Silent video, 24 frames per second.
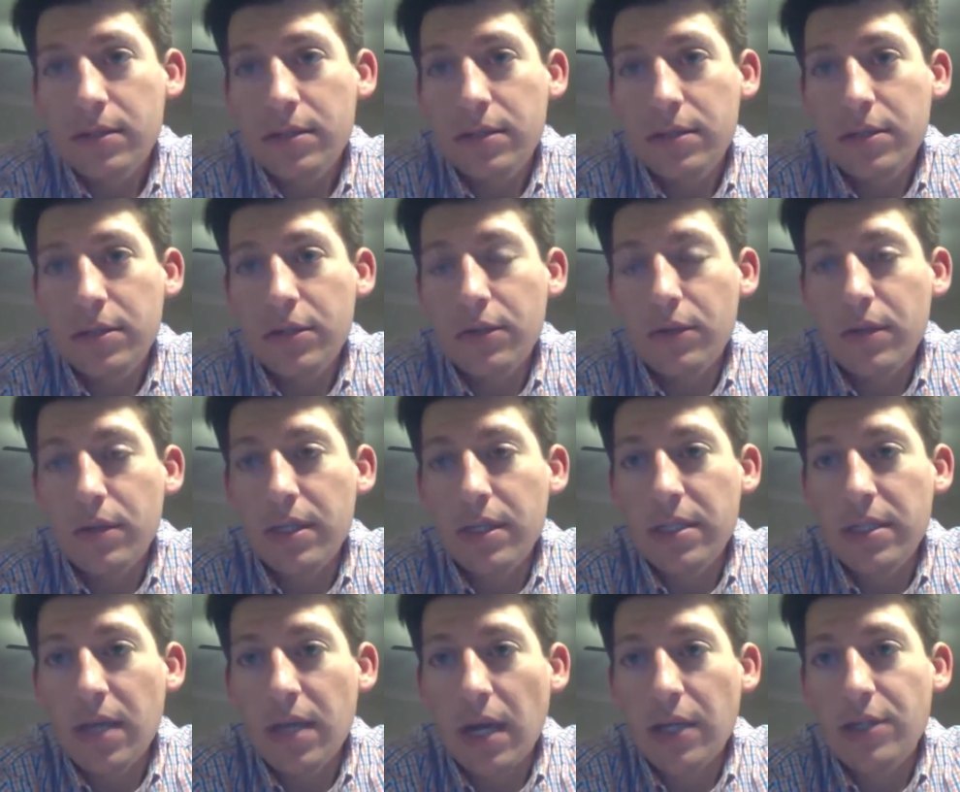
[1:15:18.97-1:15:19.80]

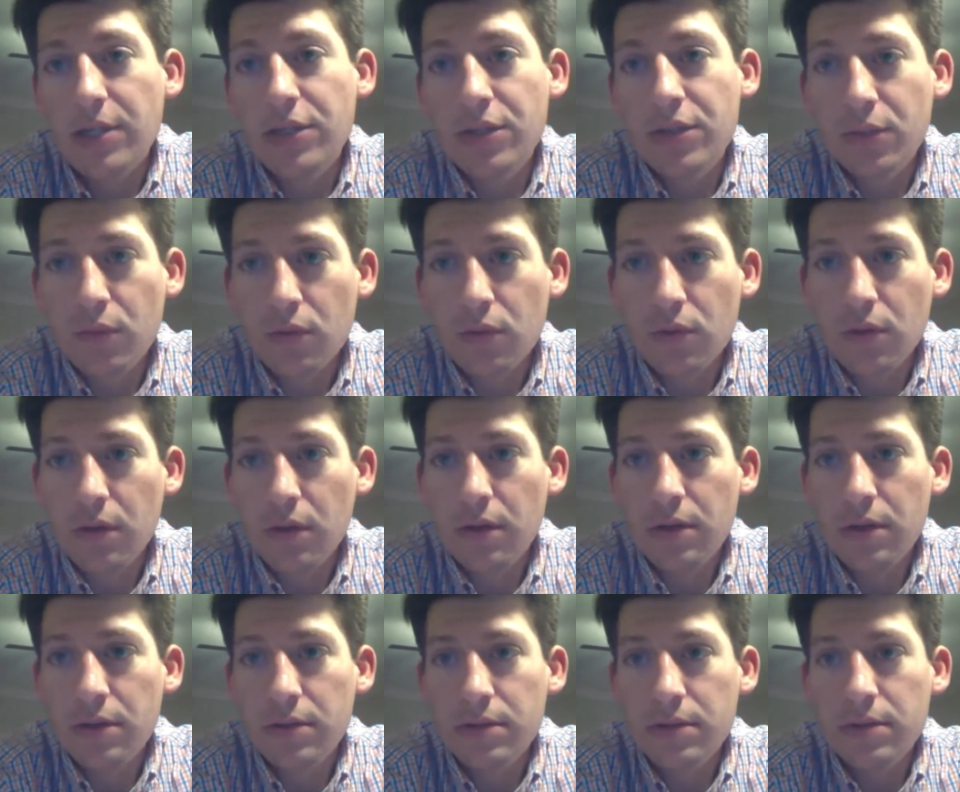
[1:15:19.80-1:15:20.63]
conduct your
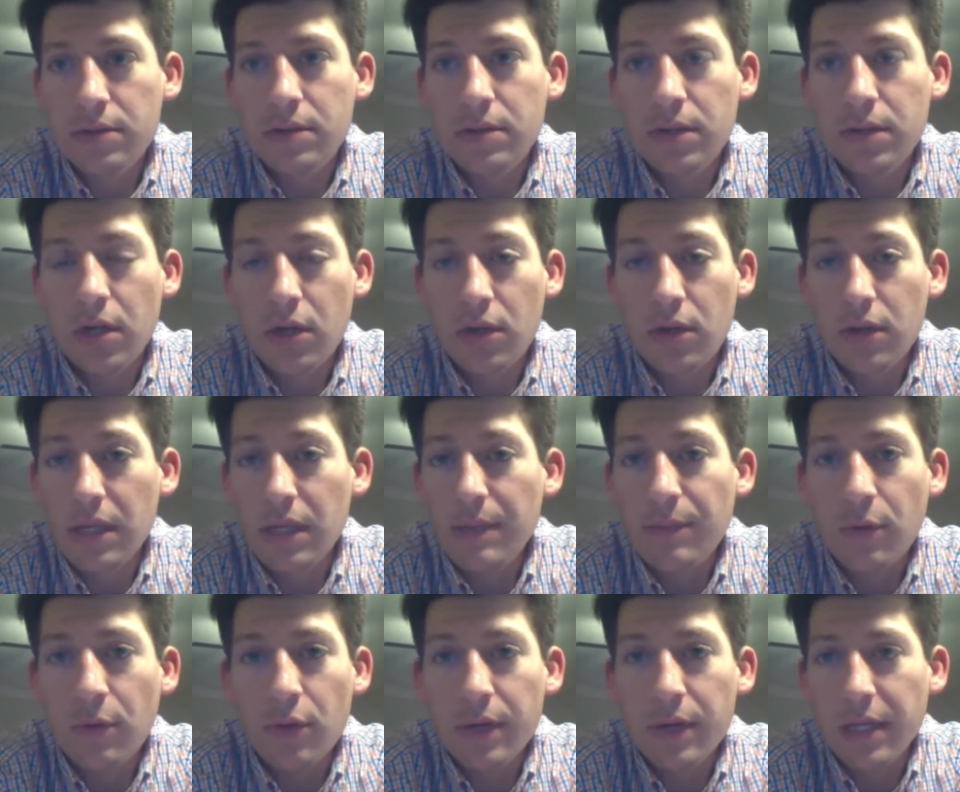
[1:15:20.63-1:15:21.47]
early
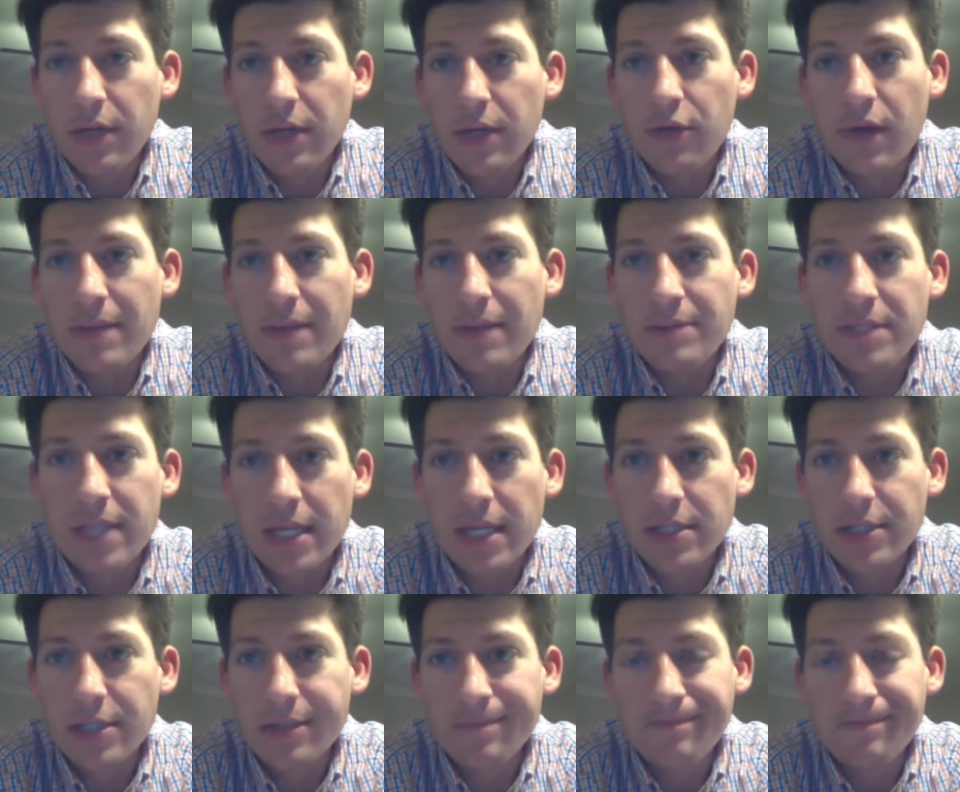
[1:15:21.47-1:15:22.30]
morning cram
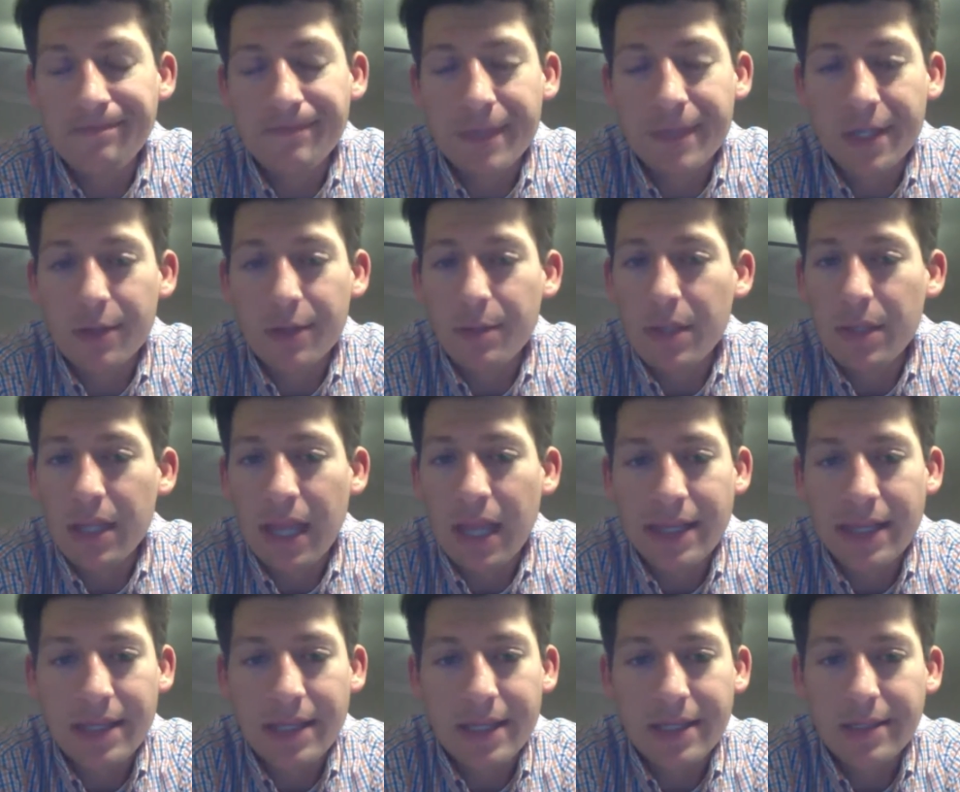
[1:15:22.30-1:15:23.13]
session. It'll be like
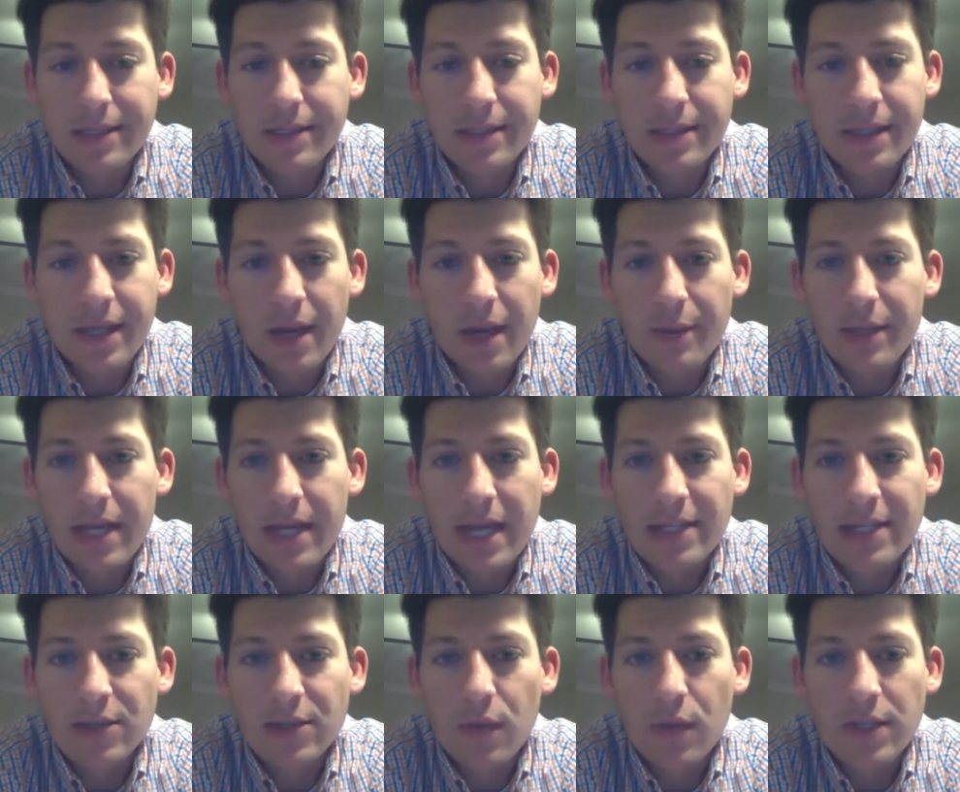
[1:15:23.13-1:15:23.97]
this. You come and
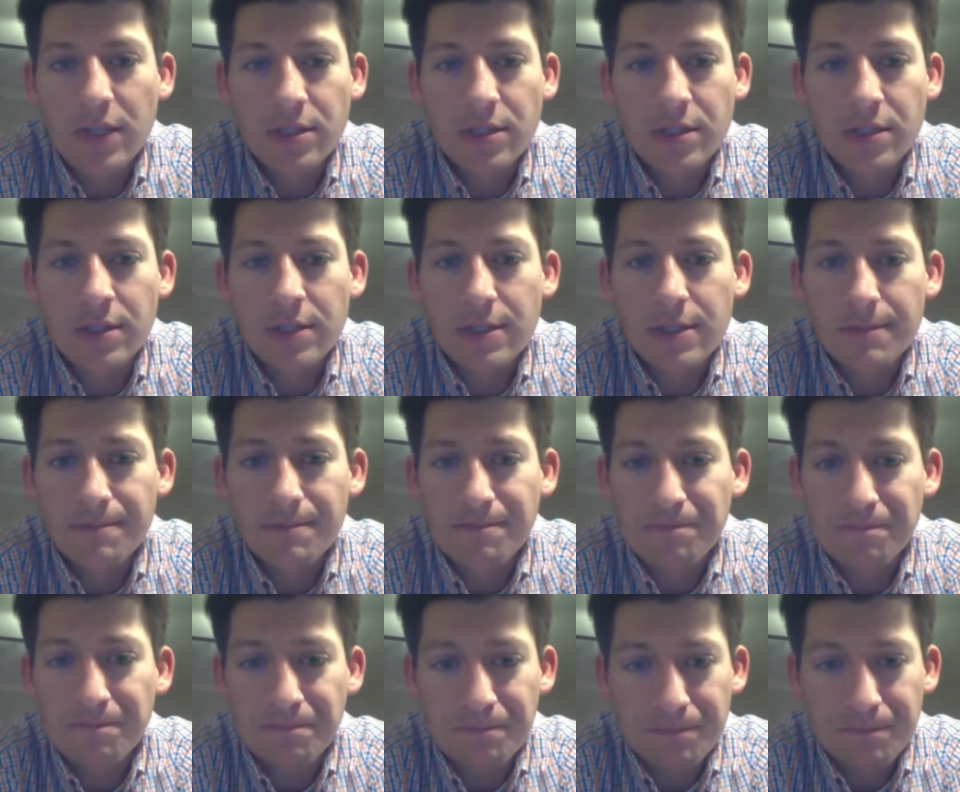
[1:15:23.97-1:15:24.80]
ask questions,
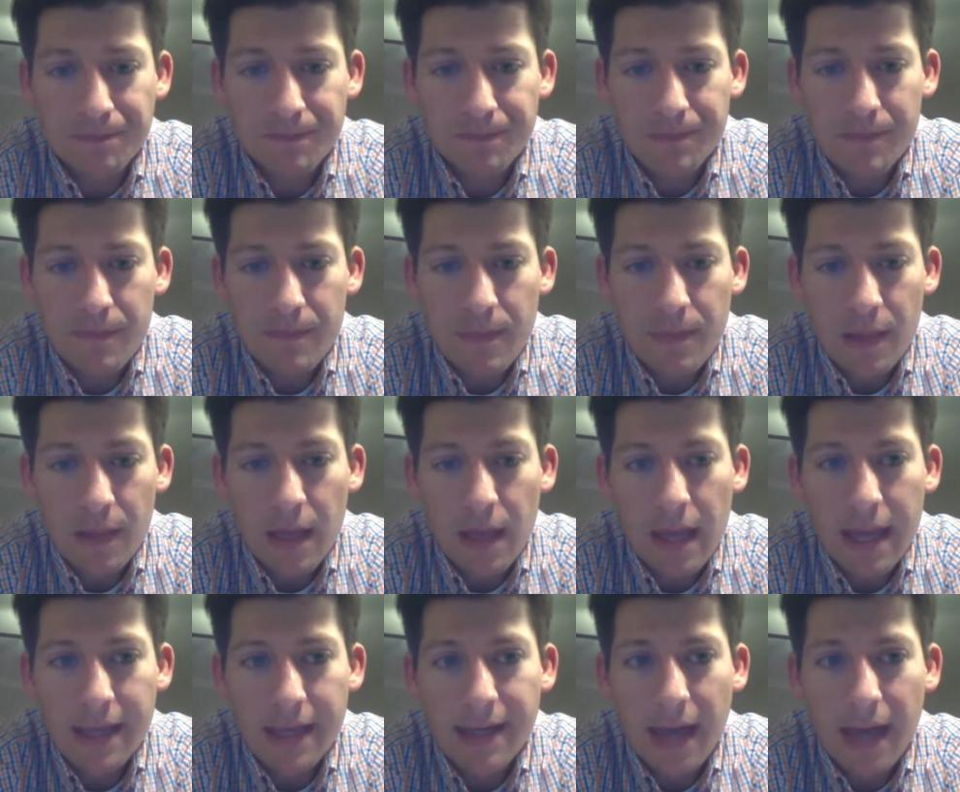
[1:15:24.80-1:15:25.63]

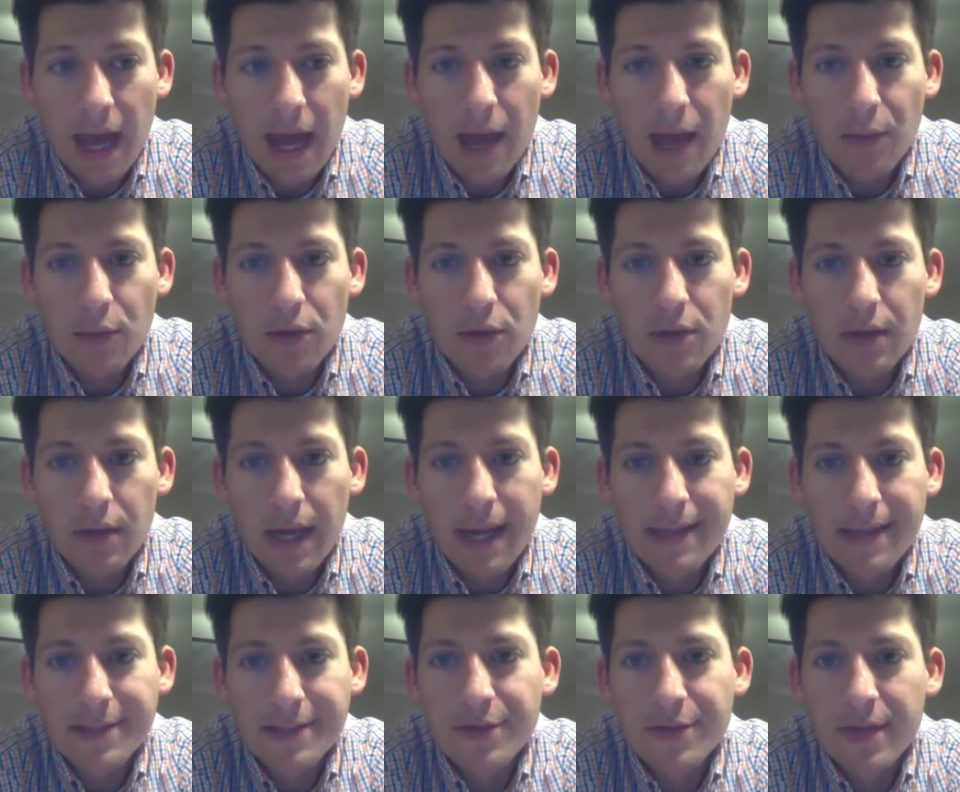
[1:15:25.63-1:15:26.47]
and I will
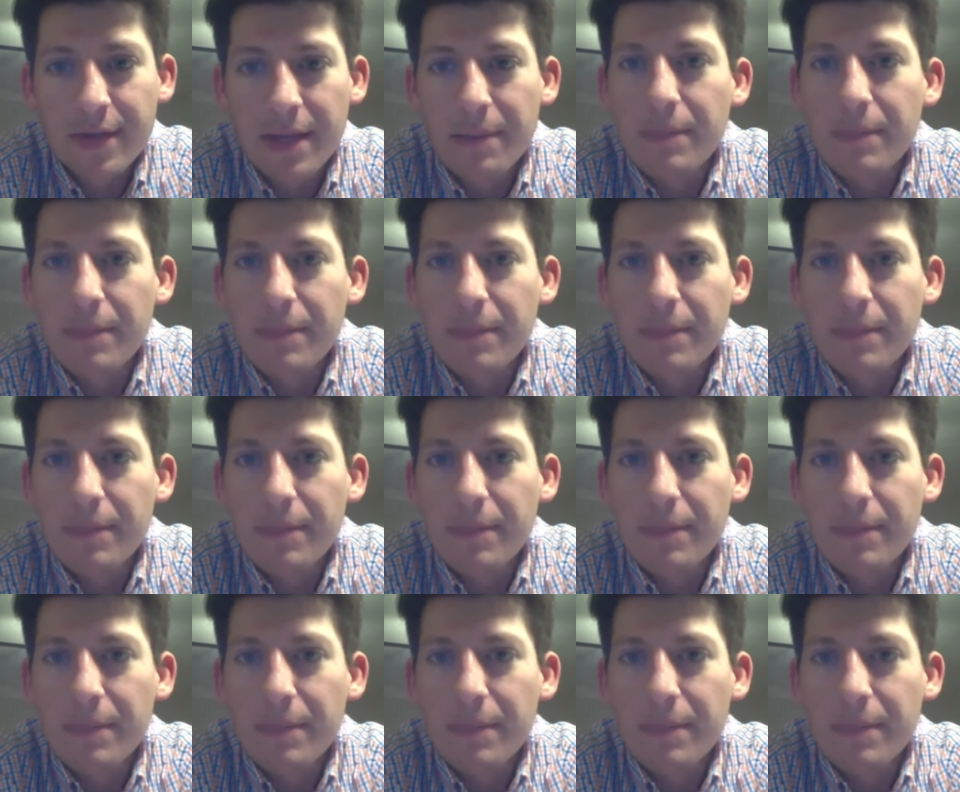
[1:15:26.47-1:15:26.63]
answer them.